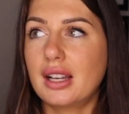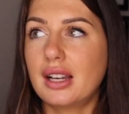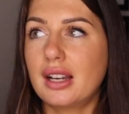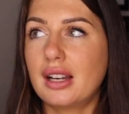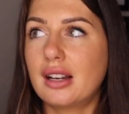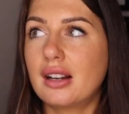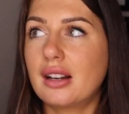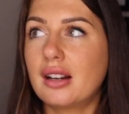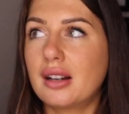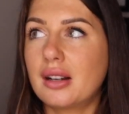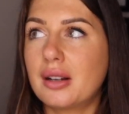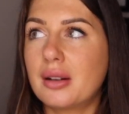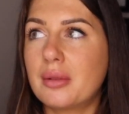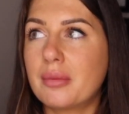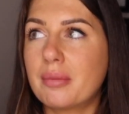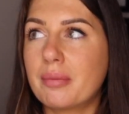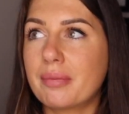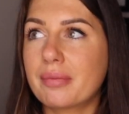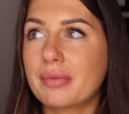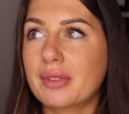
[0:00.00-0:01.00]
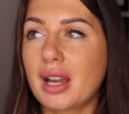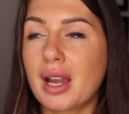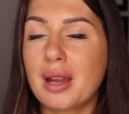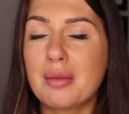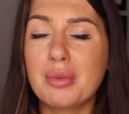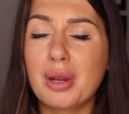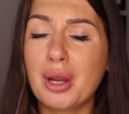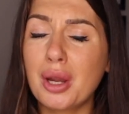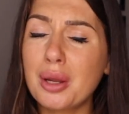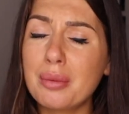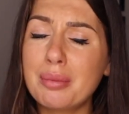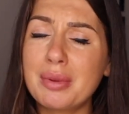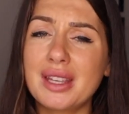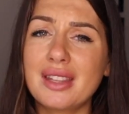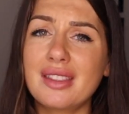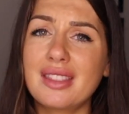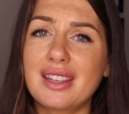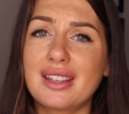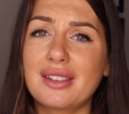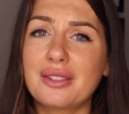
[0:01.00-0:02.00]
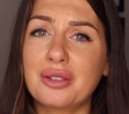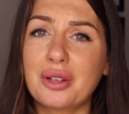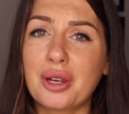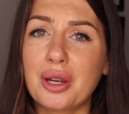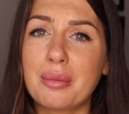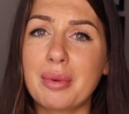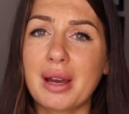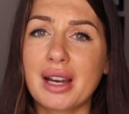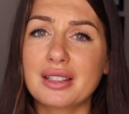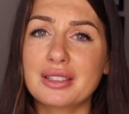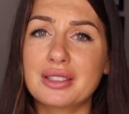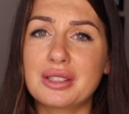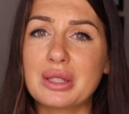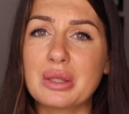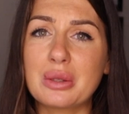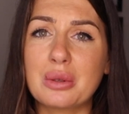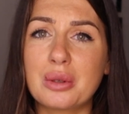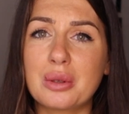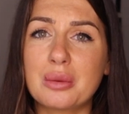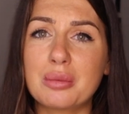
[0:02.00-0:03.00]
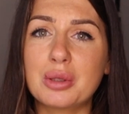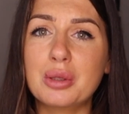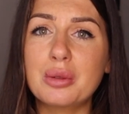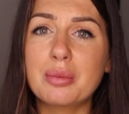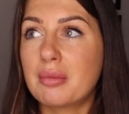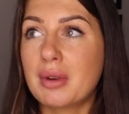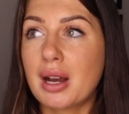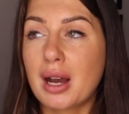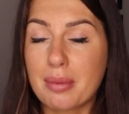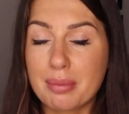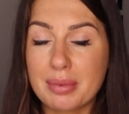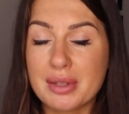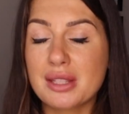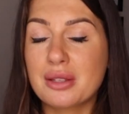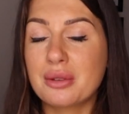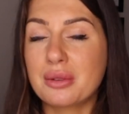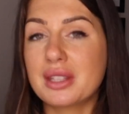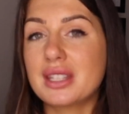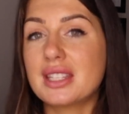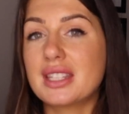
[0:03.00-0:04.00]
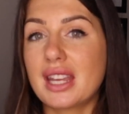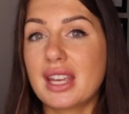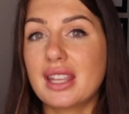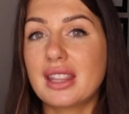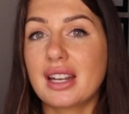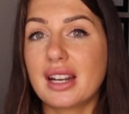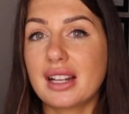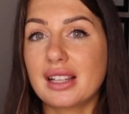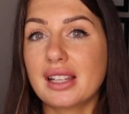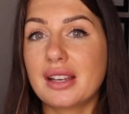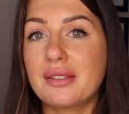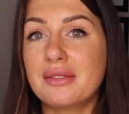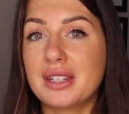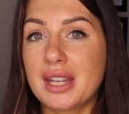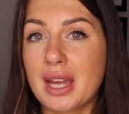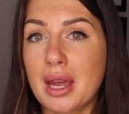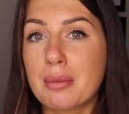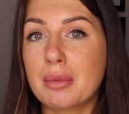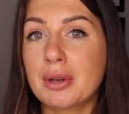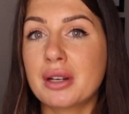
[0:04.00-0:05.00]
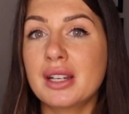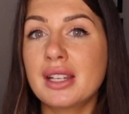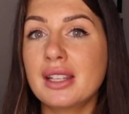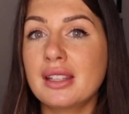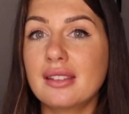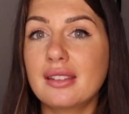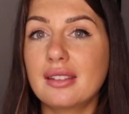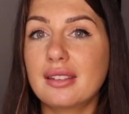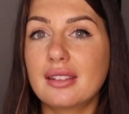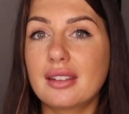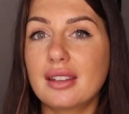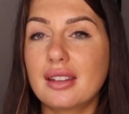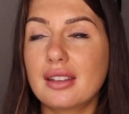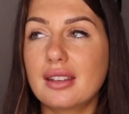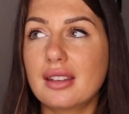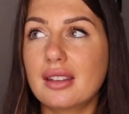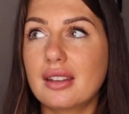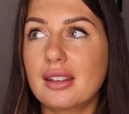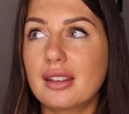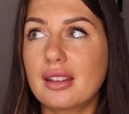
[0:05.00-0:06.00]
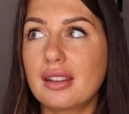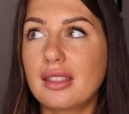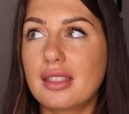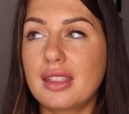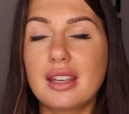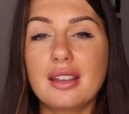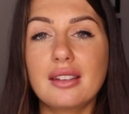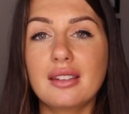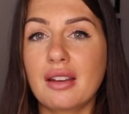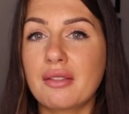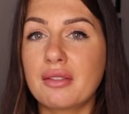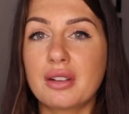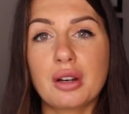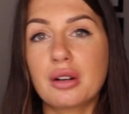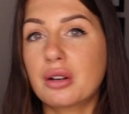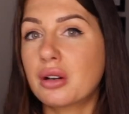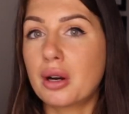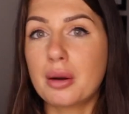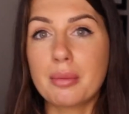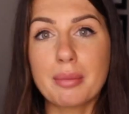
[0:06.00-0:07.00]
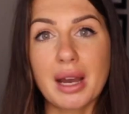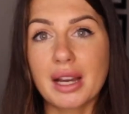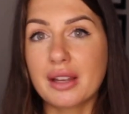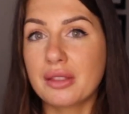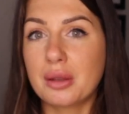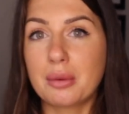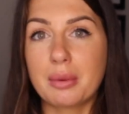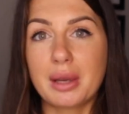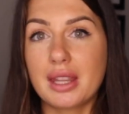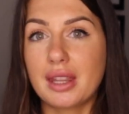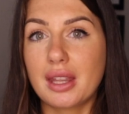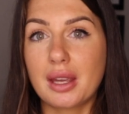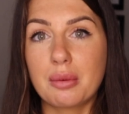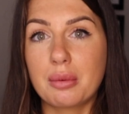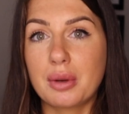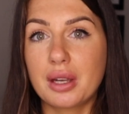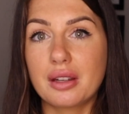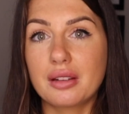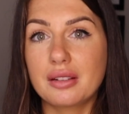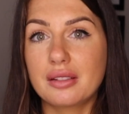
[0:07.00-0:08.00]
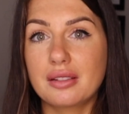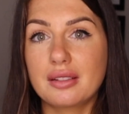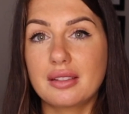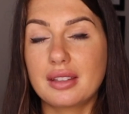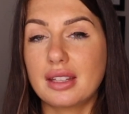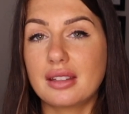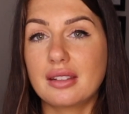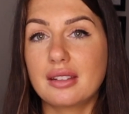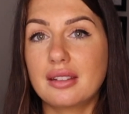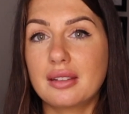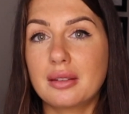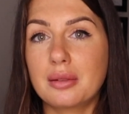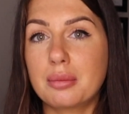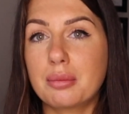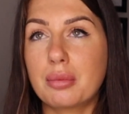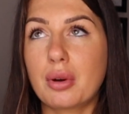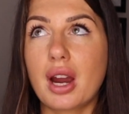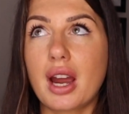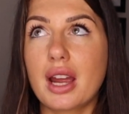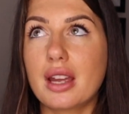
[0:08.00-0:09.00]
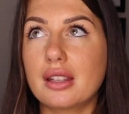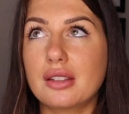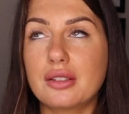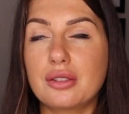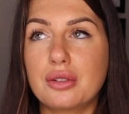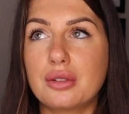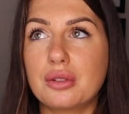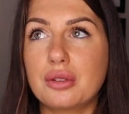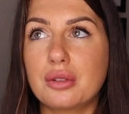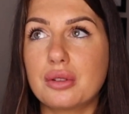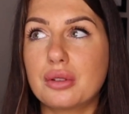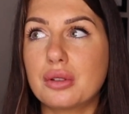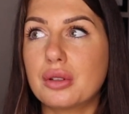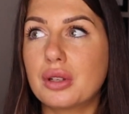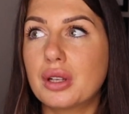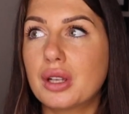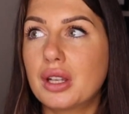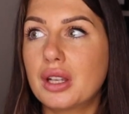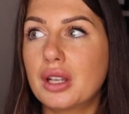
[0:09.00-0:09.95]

I'm hoping things go back to normal. Up until the day that I left Emirates, things have not gone back the way they were since prior to,